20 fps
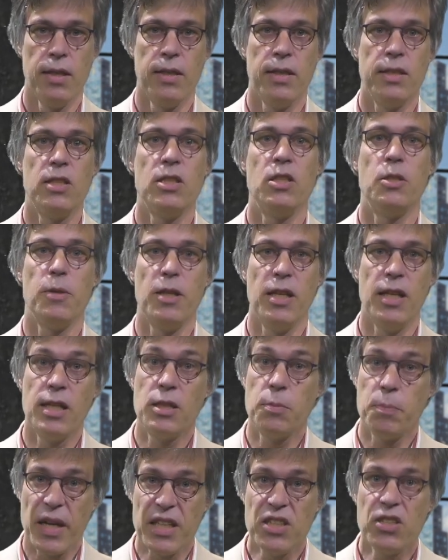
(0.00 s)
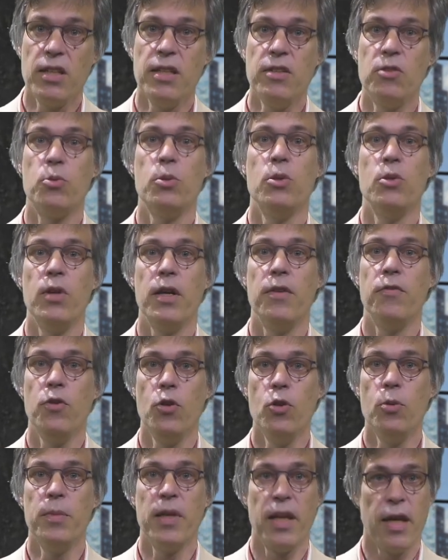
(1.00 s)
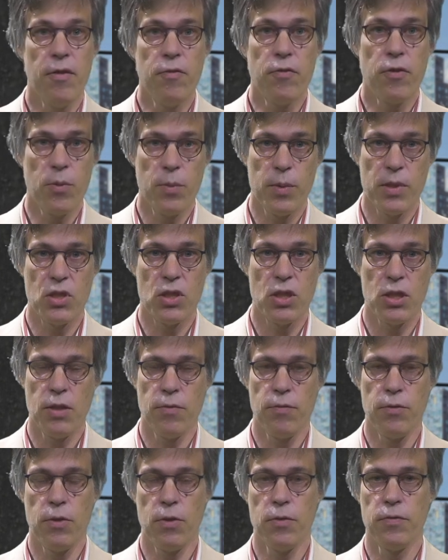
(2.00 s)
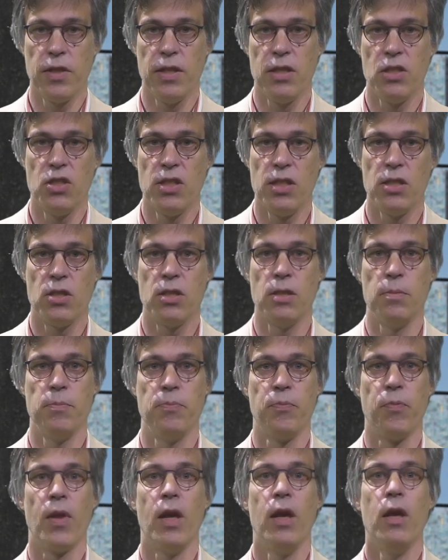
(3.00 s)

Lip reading: This is especially true if human influence is involved in the system.